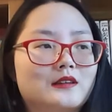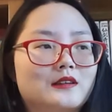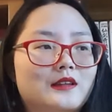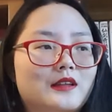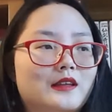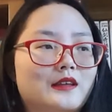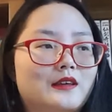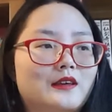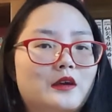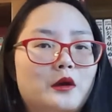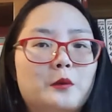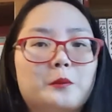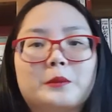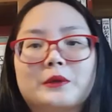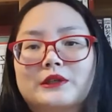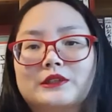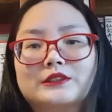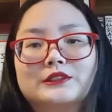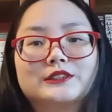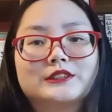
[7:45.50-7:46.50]
like a
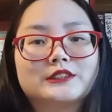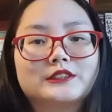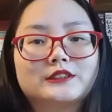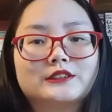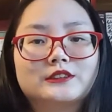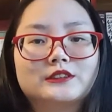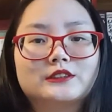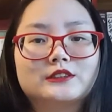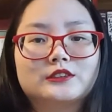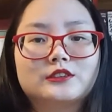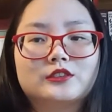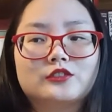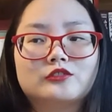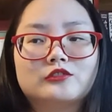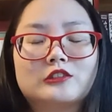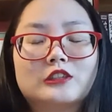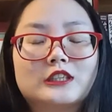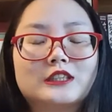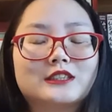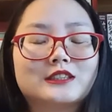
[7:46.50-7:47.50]
Persian
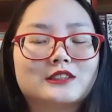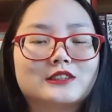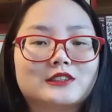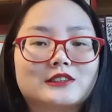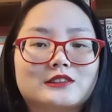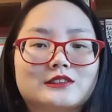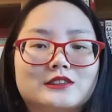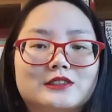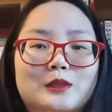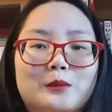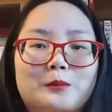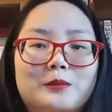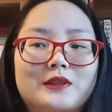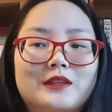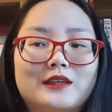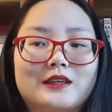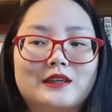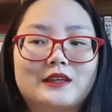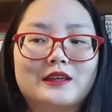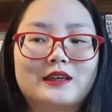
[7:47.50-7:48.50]
rug or
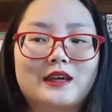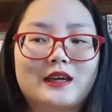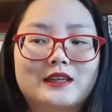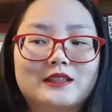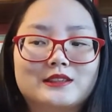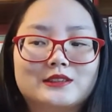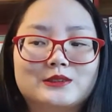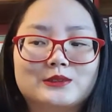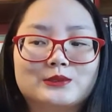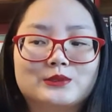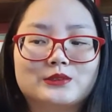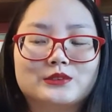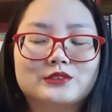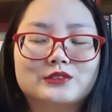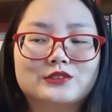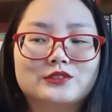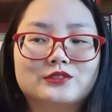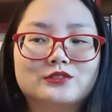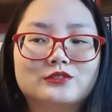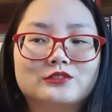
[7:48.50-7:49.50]
something. I don't
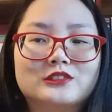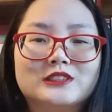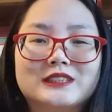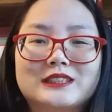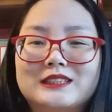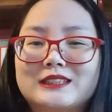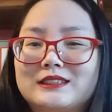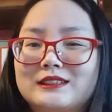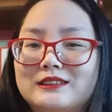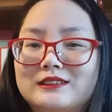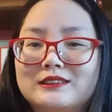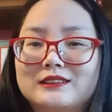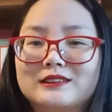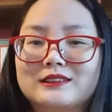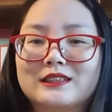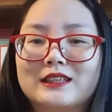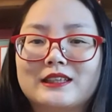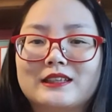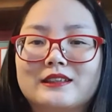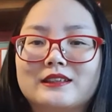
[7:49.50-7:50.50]
really
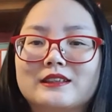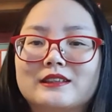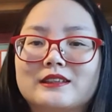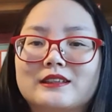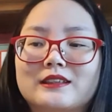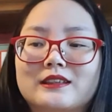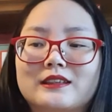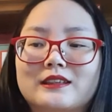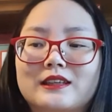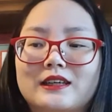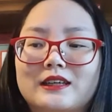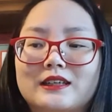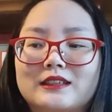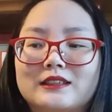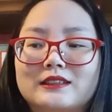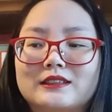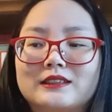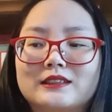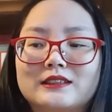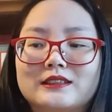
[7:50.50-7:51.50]
like
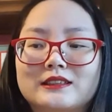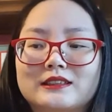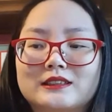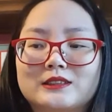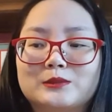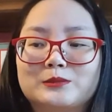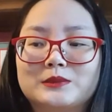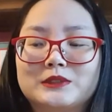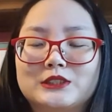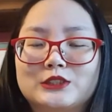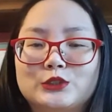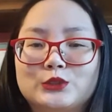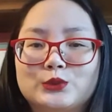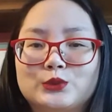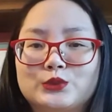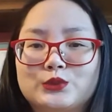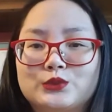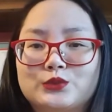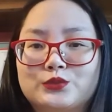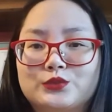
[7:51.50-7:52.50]
that it's being
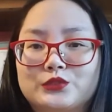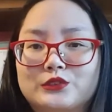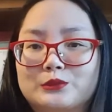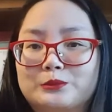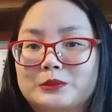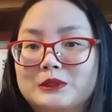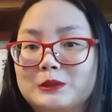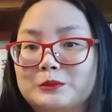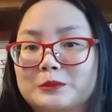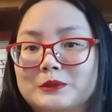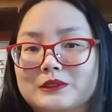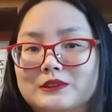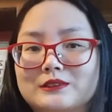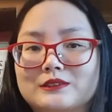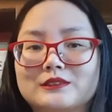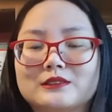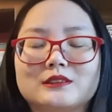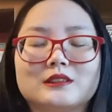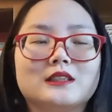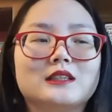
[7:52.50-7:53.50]
used for
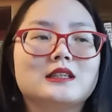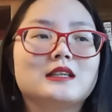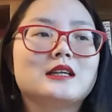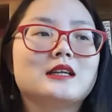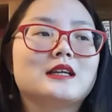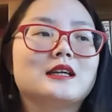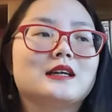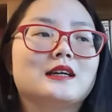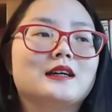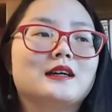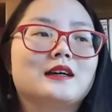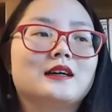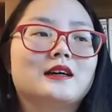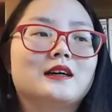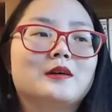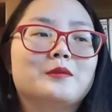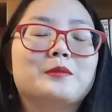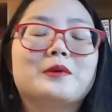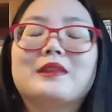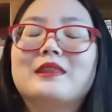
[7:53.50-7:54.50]
people.
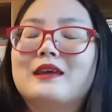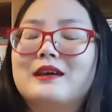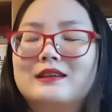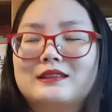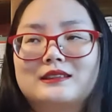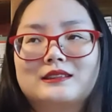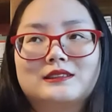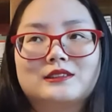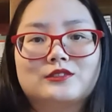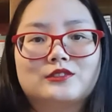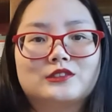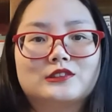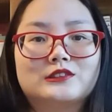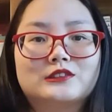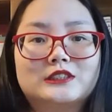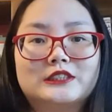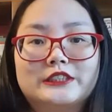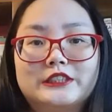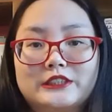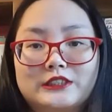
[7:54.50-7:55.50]
But that is, of
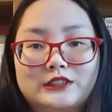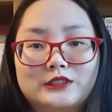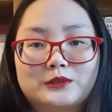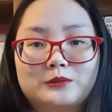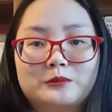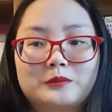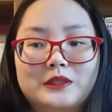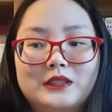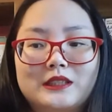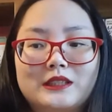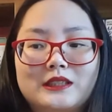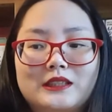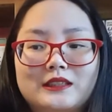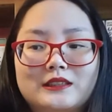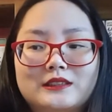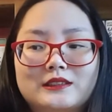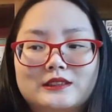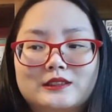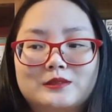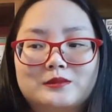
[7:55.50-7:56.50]
course, just me.
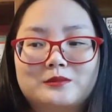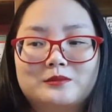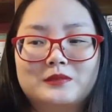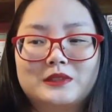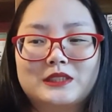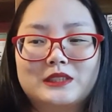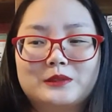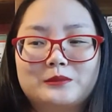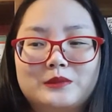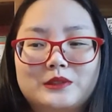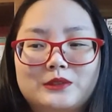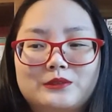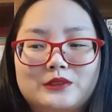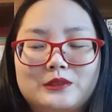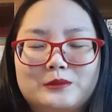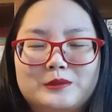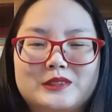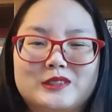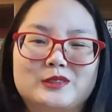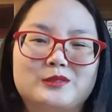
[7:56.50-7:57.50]
It just makes me a
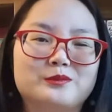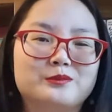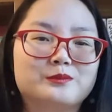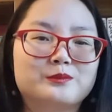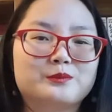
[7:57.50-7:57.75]
wee bit